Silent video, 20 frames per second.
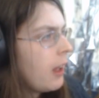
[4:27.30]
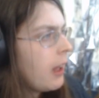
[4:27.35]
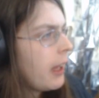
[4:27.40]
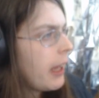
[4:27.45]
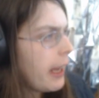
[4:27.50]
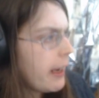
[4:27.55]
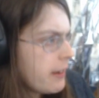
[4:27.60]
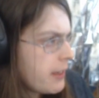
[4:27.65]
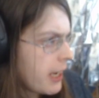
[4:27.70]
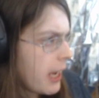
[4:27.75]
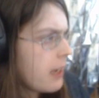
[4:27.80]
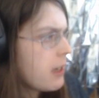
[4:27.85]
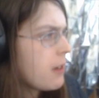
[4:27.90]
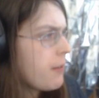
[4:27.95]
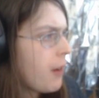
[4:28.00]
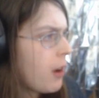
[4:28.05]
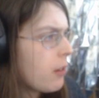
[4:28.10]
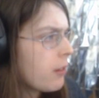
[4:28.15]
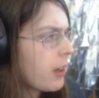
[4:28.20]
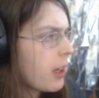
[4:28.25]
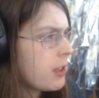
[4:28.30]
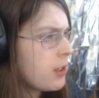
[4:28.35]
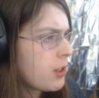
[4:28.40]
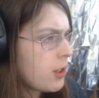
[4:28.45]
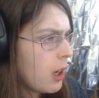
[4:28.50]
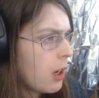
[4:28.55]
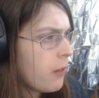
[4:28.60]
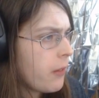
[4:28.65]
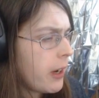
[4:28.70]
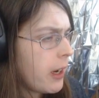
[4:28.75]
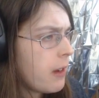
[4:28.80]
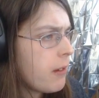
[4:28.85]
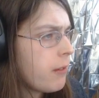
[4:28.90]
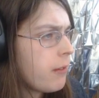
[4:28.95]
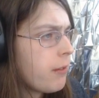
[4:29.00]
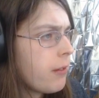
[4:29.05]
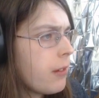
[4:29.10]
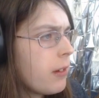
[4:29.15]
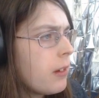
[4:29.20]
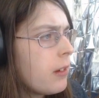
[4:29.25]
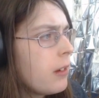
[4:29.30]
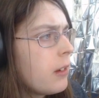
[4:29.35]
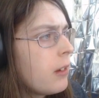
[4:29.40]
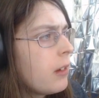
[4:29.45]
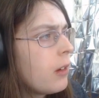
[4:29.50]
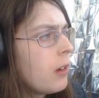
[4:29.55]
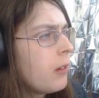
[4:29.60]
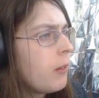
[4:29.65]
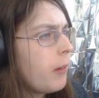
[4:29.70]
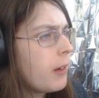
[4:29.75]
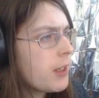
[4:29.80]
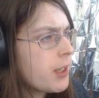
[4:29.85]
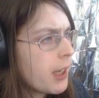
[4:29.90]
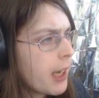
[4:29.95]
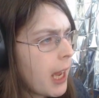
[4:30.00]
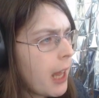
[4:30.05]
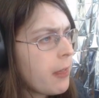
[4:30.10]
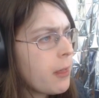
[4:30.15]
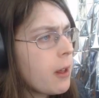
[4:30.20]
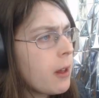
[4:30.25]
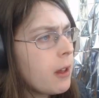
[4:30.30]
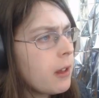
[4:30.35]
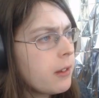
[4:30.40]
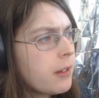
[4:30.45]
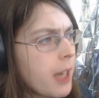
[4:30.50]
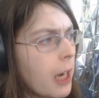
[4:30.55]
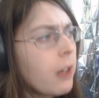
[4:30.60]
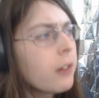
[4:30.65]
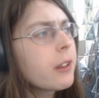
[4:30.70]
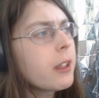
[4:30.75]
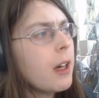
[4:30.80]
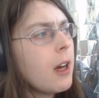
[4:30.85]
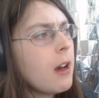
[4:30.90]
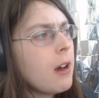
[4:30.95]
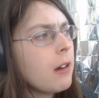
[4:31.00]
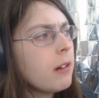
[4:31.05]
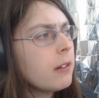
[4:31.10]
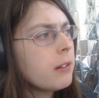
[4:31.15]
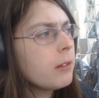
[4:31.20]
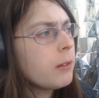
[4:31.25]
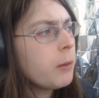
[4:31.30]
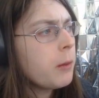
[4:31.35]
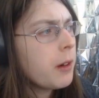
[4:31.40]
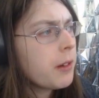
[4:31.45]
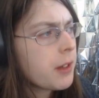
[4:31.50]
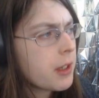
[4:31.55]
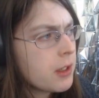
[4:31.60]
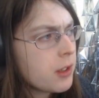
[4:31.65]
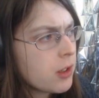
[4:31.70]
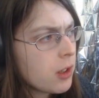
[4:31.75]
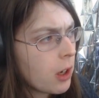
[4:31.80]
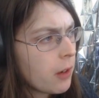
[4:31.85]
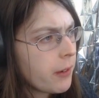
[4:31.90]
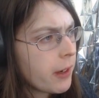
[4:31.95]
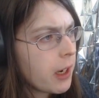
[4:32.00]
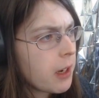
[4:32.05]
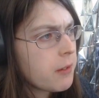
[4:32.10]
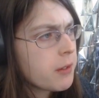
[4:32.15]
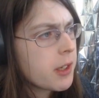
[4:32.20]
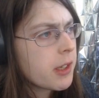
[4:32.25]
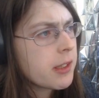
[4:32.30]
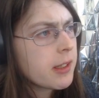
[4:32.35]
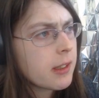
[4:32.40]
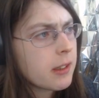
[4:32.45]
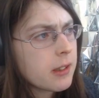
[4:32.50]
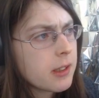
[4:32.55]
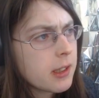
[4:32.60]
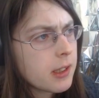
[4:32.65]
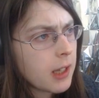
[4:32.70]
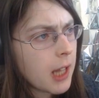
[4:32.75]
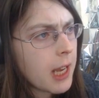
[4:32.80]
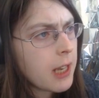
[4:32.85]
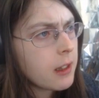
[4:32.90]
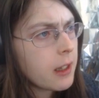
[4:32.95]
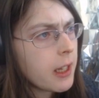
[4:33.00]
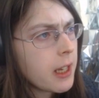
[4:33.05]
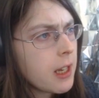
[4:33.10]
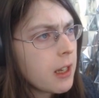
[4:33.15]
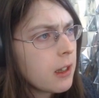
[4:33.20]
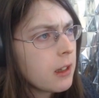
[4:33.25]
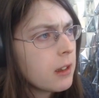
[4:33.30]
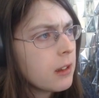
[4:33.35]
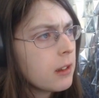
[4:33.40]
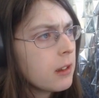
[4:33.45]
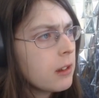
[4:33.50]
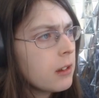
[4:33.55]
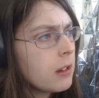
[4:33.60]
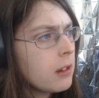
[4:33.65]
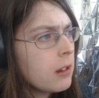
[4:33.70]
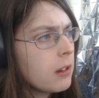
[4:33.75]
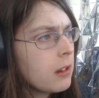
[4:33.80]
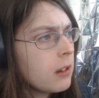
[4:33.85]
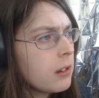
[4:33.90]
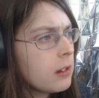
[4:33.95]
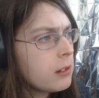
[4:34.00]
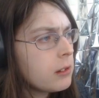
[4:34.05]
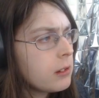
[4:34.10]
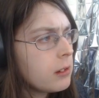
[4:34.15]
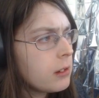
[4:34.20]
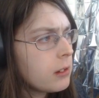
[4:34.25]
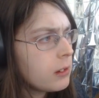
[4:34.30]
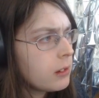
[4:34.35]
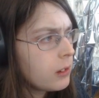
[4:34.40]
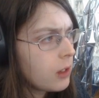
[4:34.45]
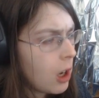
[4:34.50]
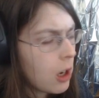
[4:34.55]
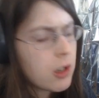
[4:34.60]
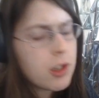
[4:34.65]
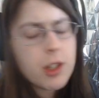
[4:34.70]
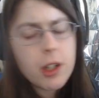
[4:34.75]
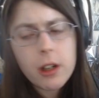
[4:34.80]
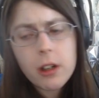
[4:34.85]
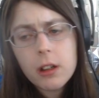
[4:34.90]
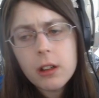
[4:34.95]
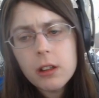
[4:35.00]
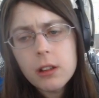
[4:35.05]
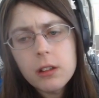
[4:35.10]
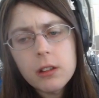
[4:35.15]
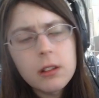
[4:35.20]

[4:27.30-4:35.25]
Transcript: Intend to vote conservative. Once again, the delta with conservatives is slightly larger.